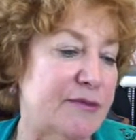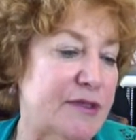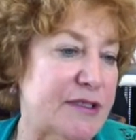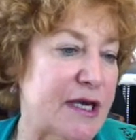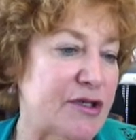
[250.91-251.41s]

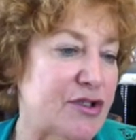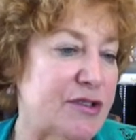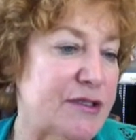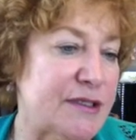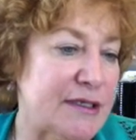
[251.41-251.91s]

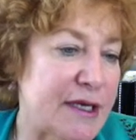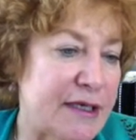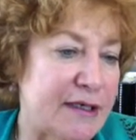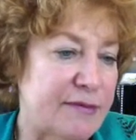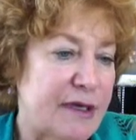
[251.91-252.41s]
discussions
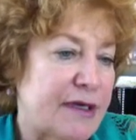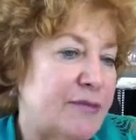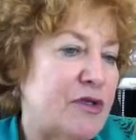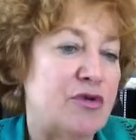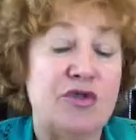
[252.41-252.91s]
and
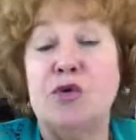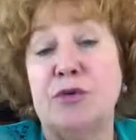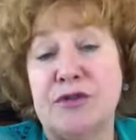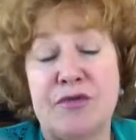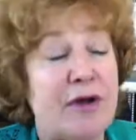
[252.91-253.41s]

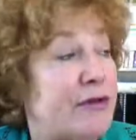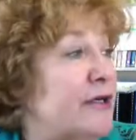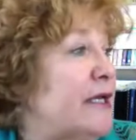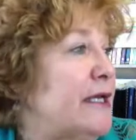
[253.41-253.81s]
tools rather.